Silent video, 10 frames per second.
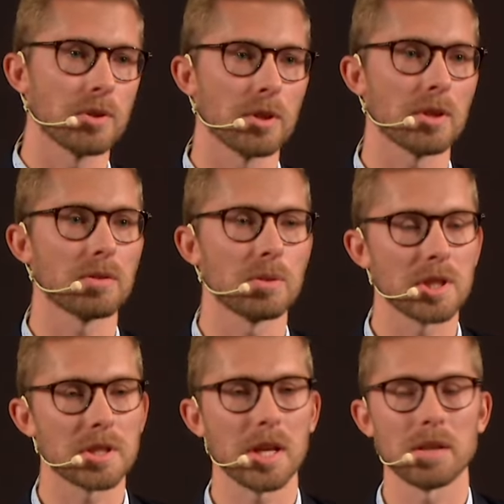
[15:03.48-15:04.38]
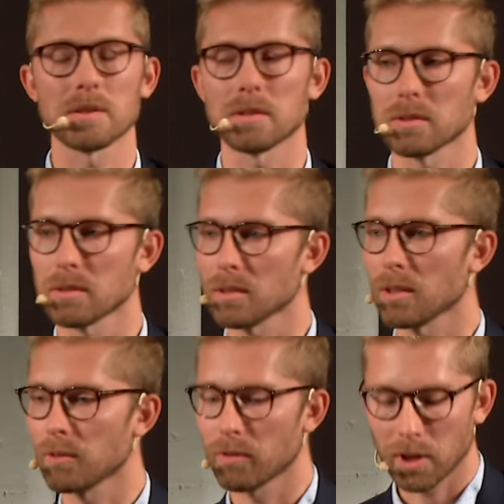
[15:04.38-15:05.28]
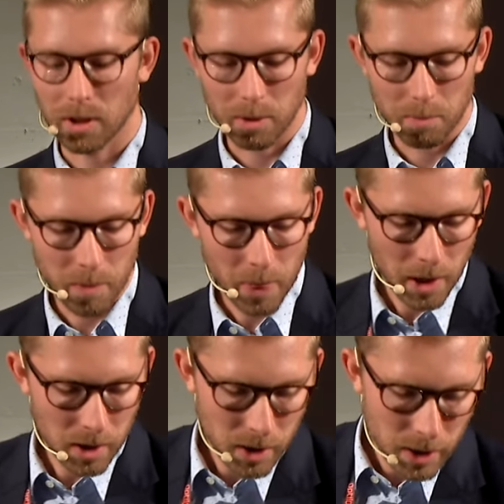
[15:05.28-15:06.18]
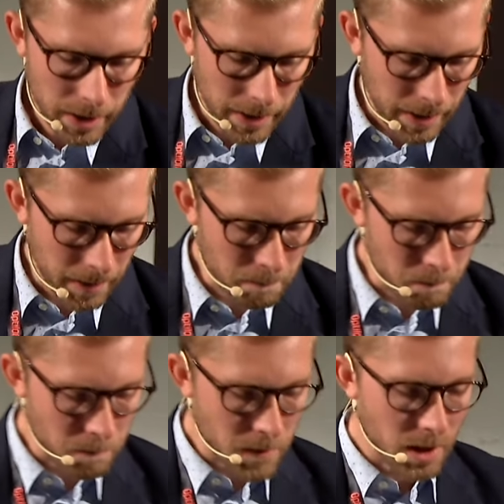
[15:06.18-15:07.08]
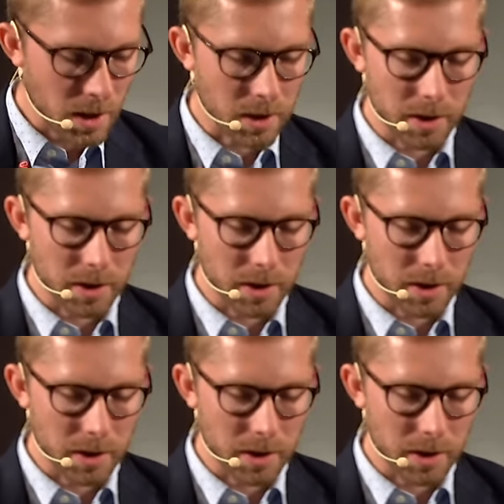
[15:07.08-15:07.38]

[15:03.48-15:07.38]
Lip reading: to the changes of the volume. And